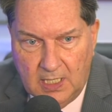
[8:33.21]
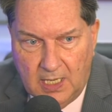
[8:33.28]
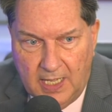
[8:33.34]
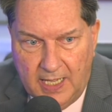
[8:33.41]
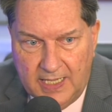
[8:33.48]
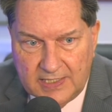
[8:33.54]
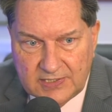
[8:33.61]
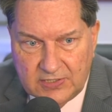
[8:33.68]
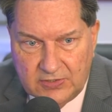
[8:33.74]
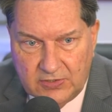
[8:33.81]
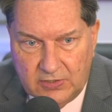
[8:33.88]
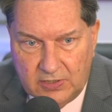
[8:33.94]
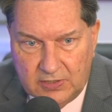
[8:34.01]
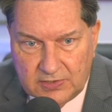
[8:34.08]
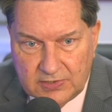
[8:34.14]
I asked the
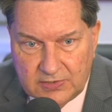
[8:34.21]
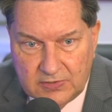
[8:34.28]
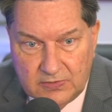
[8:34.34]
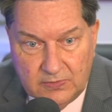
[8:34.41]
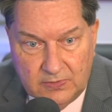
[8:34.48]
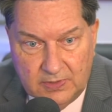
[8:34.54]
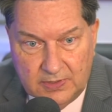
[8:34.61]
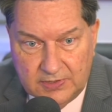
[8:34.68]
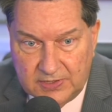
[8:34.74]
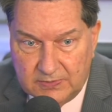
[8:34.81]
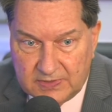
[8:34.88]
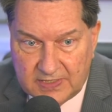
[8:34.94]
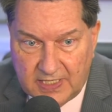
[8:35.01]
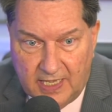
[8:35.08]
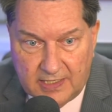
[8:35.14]
nurse, who she
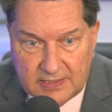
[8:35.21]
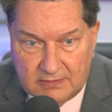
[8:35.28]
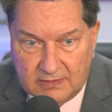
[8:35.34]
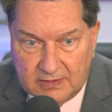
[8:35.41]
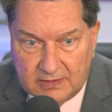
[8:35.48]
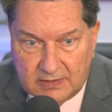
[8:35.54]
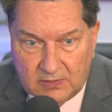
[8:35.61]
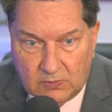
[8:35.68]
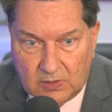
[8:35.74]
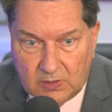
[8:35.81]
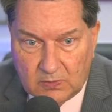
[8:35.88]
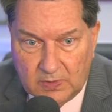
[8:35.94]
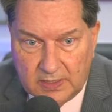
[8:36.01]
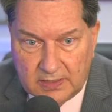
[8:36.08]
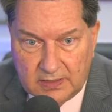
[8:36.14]
was excellent to
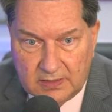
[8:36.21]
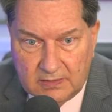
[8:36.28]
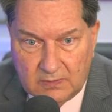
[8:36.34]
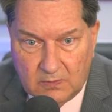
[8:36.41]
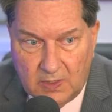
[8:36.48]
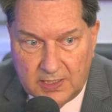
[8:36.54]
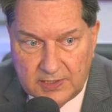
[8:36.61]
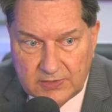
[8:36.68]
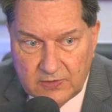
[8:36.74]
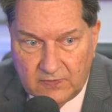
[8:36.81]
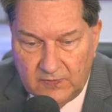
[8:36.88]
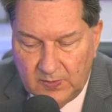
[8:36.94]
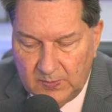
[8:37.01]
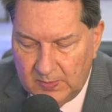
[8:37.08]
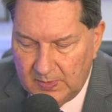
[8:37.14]
work with, why so
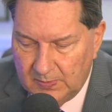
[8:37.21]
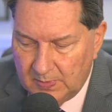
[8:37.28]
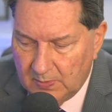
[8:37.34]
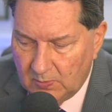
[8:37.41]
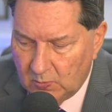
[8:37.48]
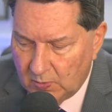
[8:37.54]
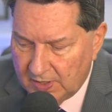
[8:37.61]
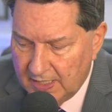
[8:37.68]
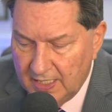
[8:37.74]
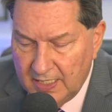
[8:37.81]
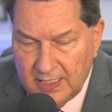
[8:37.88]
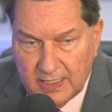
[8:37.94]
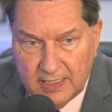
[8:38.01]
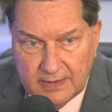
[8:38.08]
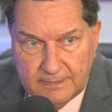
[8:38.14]
few people were
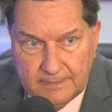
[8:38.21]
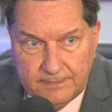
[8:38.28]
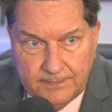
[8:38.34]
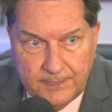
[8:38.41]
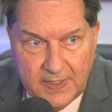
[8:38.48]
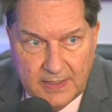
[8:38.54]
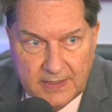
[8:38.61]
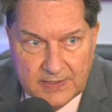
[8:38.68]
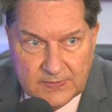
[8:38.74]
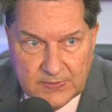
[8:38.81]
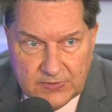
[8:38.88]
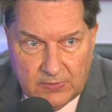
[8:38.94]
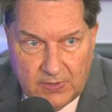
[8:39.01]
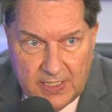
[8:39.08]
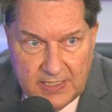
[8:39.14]
getting it, and this
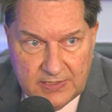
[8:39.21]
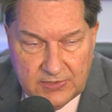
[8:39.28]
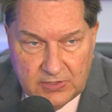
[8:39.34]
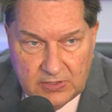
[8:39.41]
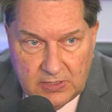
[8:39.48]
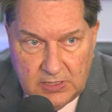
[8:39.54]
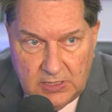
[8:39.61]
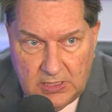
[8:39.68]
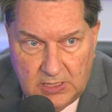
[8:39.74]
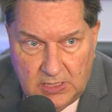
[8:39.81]
was her answer.